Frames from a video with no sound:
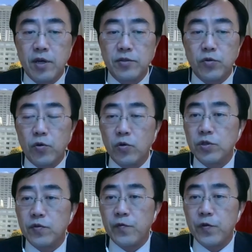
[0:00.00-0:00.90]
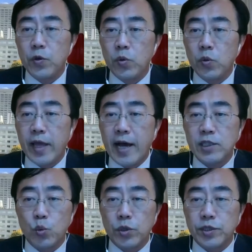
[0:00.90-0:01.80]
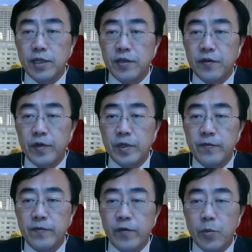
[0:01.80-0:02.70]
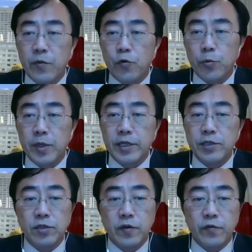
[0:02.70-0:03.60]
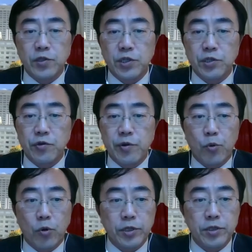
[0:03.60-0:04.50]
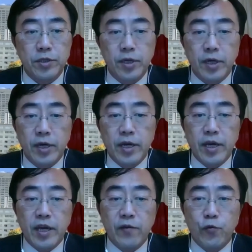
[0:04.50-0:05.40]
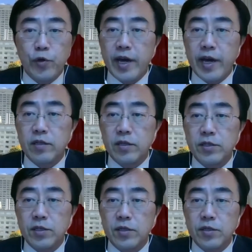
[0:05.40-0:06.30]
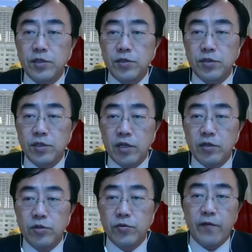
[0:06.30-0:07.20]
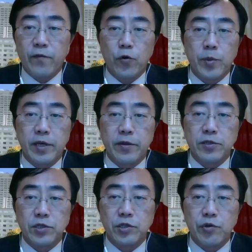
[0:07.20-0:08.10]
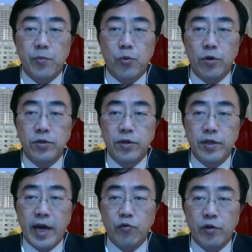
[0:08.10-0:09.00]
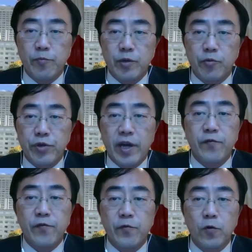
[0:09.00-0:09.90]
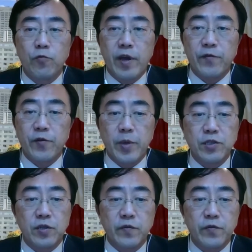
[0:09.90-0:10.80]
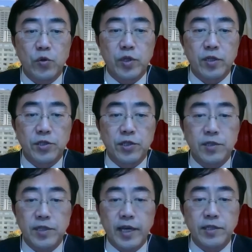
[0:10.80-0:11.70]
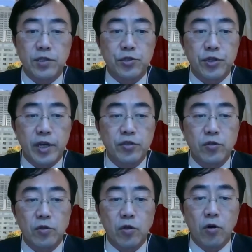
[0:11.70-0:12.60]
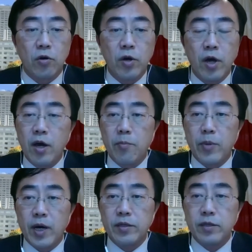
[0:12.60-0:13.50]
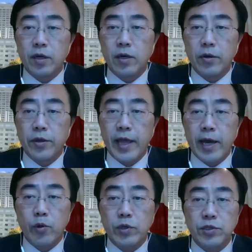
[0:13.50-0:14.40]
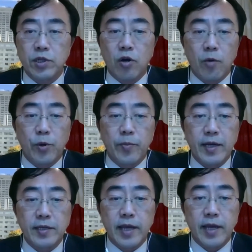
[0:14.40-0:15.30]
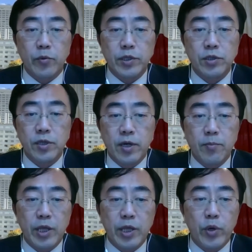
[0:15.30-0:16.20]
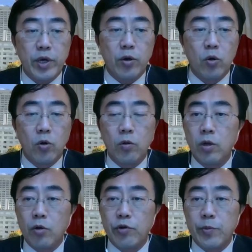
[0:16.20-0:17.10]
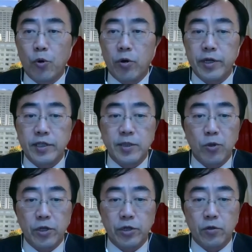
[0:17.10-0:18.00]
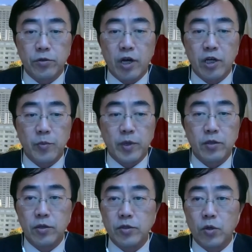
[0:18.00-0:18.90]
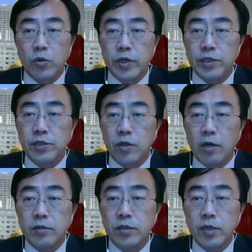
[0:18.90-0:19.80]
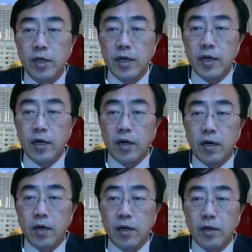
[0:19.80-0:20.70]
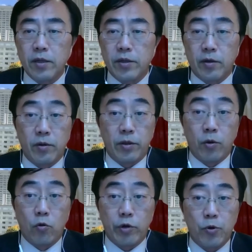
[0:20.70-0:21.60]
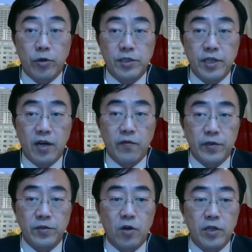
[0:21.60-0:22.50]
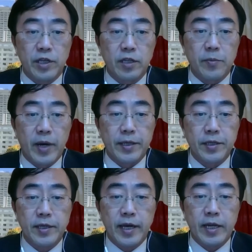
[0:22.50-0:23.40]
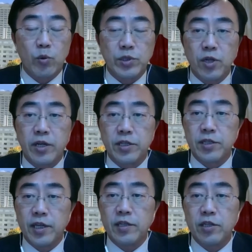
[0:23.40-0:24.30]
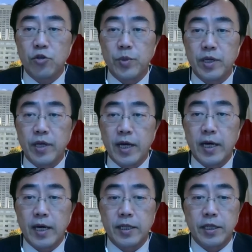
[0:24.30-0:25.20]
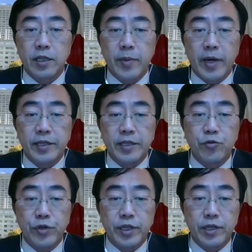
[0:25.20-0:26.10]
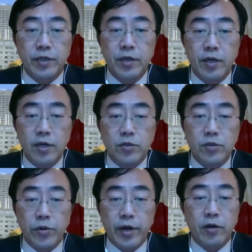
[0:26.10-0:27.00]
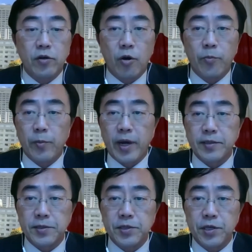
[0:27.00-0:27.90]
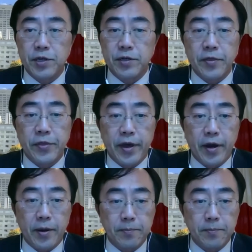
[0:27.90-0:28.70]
So those few last words are different from the formulation of the GG report. If we had stuck to that formula in the GG report, that would have been full reaffirmation of due diligence as international law, but the language is a compromise language. By the way, the whole report is a political document, so it is not, the whole report itself is not legally binding, and it was not intended to be a legally binding treaty. So there are compromises here and there.